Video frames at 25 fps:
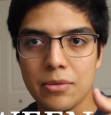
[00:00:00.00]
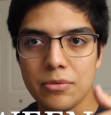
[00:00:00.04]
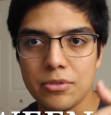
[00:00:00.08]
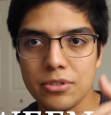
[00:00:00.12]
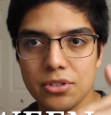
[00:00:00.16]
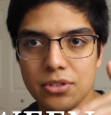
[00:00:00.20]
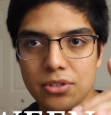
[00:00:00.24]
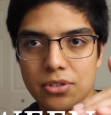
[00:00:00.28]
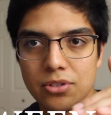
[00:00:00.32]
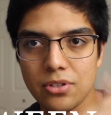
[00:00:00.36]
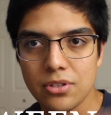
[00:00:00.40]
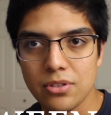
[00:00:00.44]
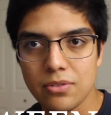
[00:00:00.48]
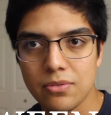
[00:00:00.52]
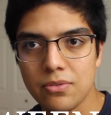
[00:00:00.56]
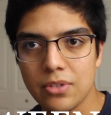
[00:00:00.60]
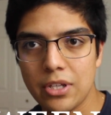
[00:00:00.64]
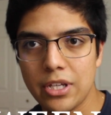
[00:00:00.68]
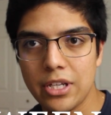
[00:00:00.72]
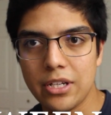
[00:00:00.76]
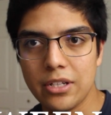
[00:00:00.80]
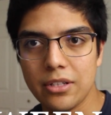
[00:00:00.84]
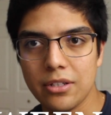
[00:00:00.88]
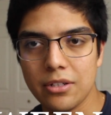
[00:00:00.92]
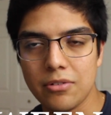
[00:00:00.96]
was
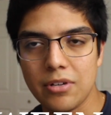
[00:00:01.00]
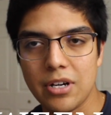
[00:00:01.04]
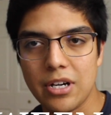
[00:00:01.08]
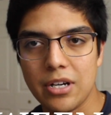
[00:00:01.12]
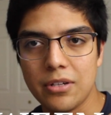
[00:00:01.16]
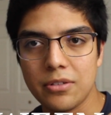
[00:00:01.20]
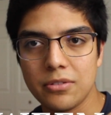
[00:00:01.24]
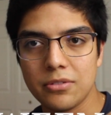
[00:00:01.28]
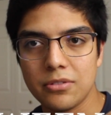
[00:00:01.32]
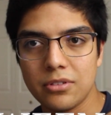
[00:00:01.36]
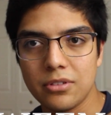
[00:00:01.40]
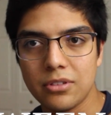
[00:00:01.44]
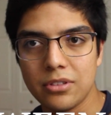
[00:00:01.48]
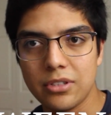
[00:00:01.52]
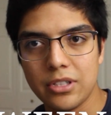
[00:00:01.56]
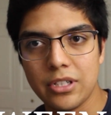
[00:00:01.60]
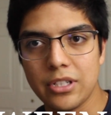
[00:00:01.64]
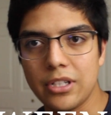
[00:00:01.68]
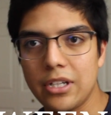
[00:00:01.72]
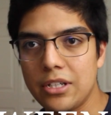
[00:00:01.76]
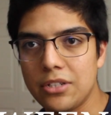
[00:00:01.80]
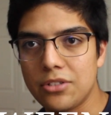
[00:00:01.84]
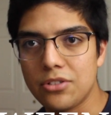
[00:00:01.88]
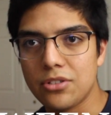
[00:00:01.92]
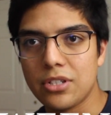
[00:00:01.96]
hitting the ground
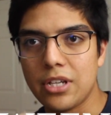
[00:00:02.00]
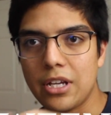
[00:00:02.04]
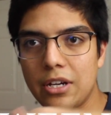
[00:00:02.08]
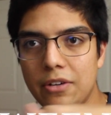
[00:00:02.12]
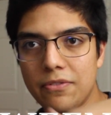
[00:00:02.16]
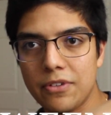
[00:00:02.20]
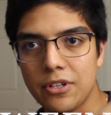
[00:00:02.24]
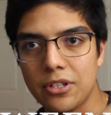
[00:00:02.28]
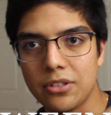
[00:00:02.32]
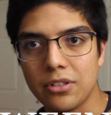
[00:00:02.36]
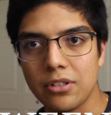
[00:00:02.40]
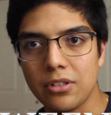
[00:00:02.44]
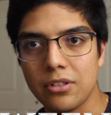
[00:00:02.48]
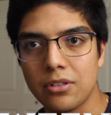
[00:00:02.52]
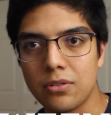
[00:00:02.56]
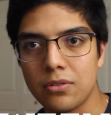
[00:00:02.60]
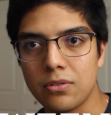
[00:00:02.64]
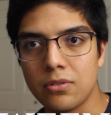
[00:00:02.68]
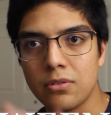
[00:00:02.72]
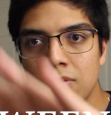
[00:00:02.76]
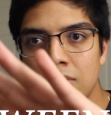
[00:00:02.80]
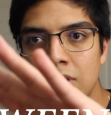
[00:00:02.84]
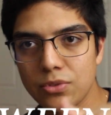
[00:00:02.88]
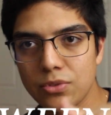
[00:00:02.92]
and I just kind of felt a little